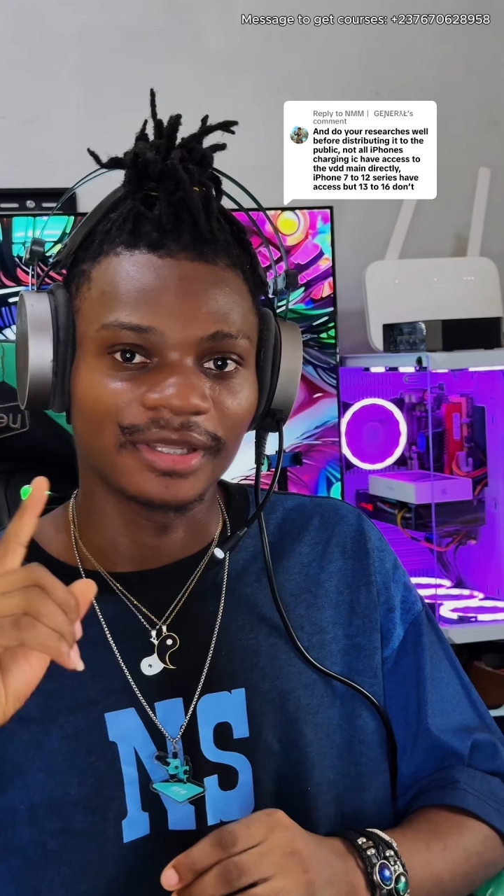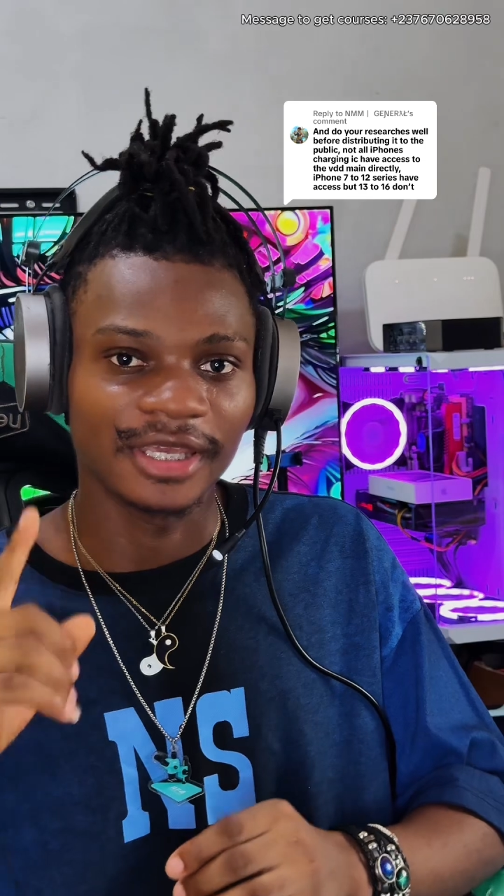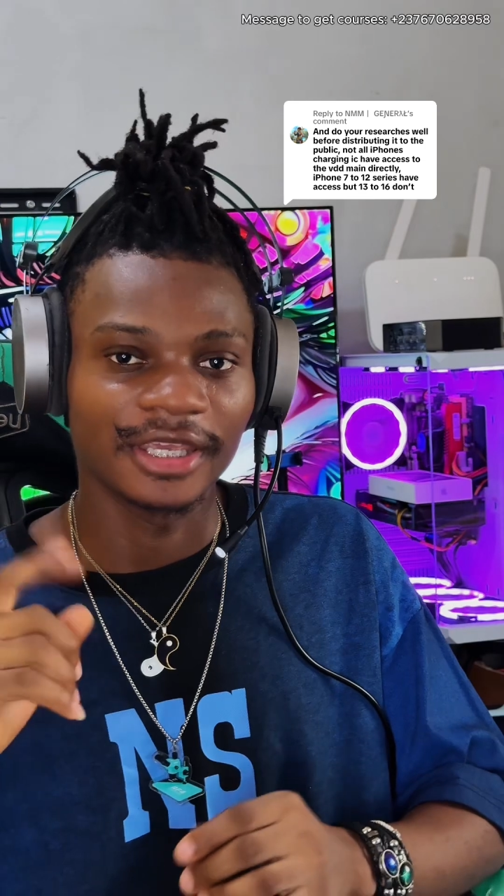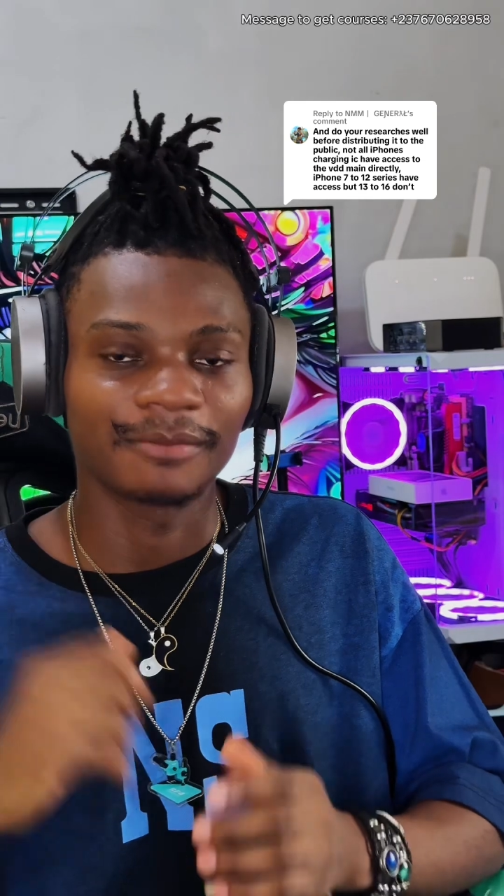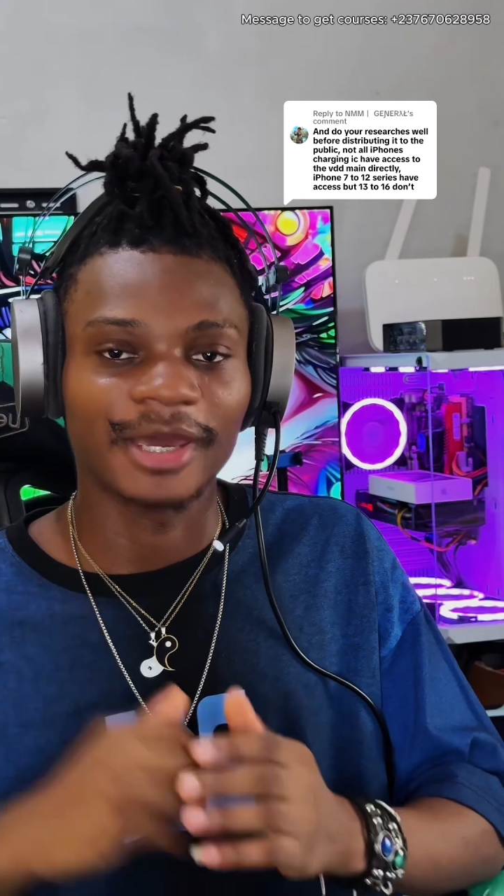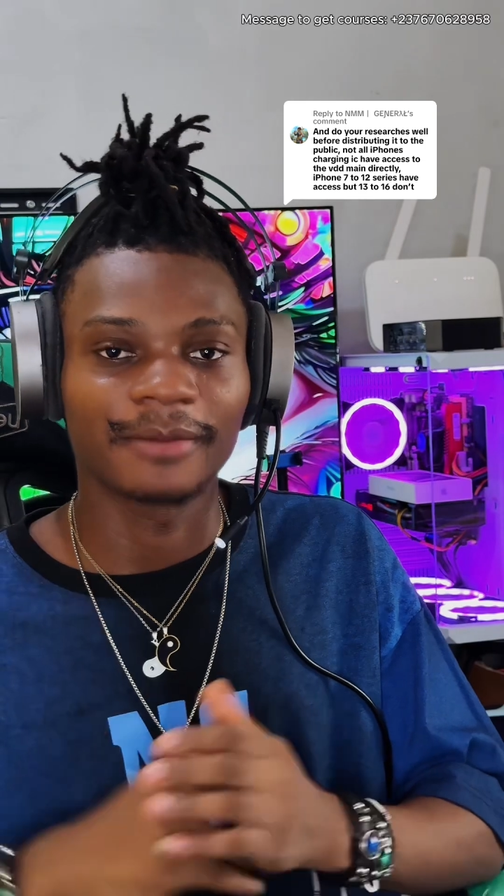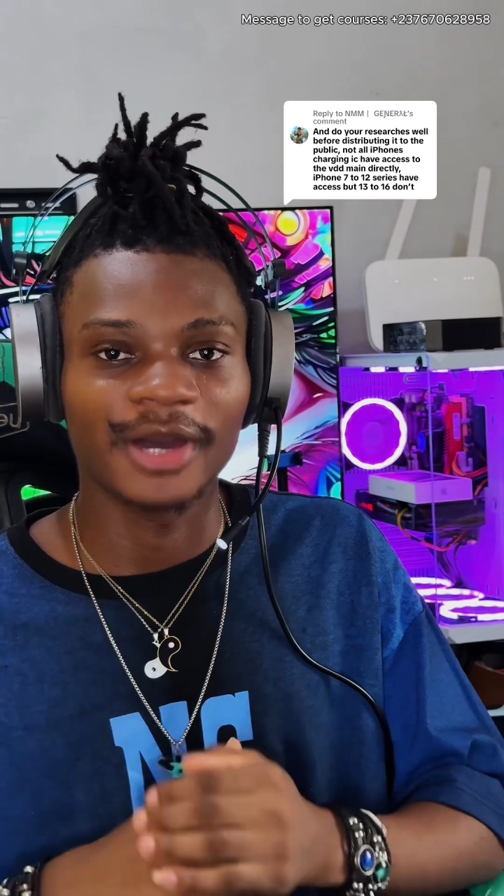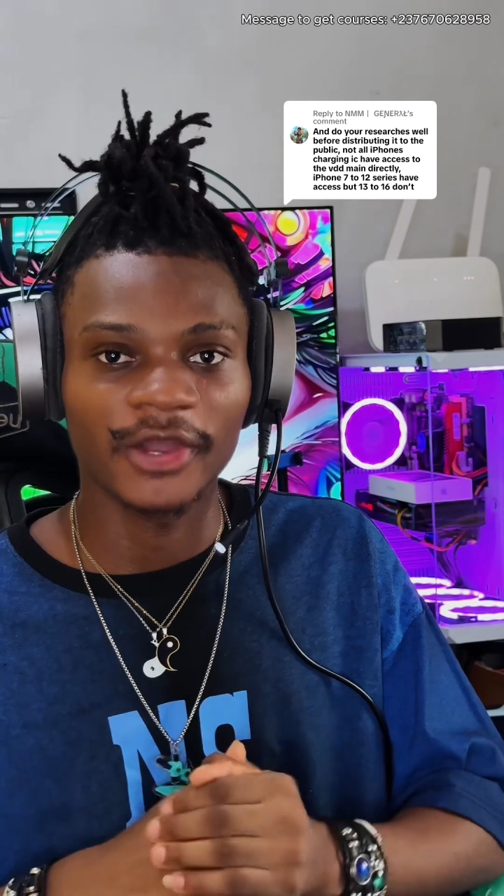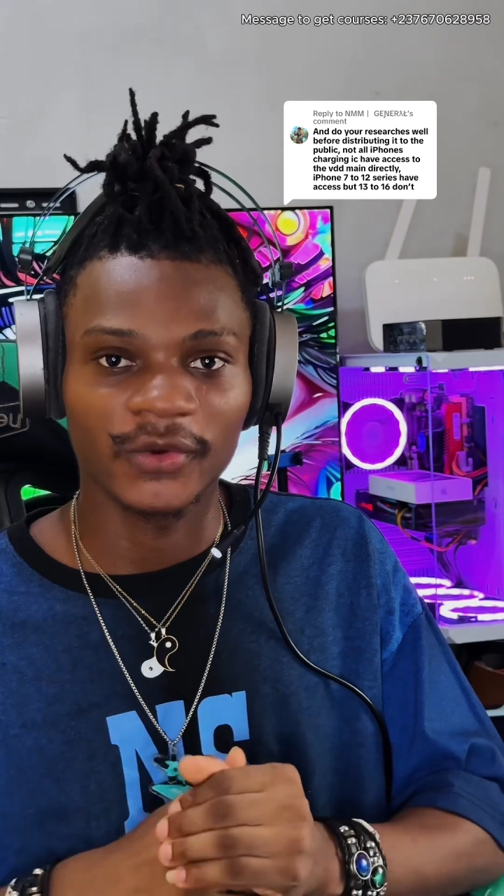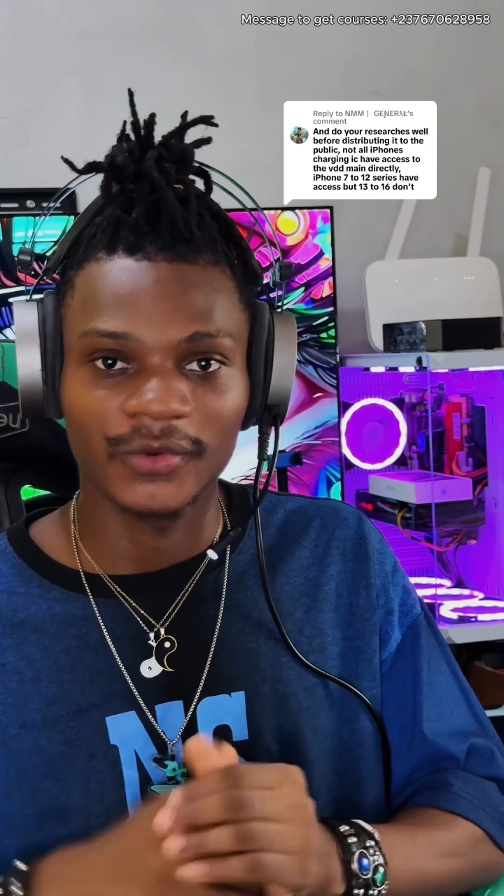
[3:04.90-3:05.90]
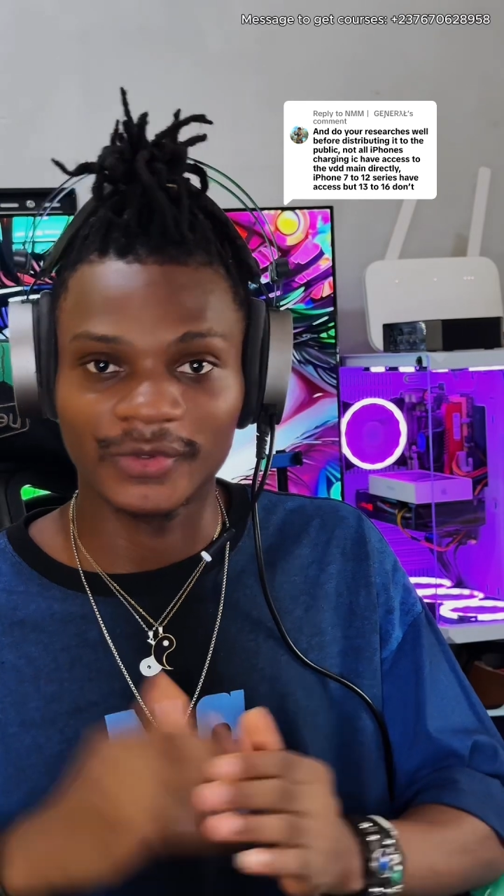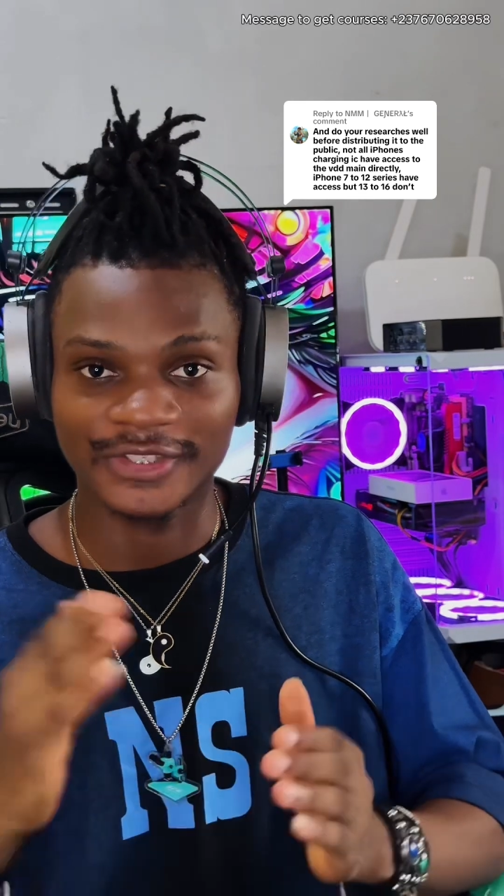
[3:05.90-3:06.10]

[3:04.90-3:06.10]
link in my bio or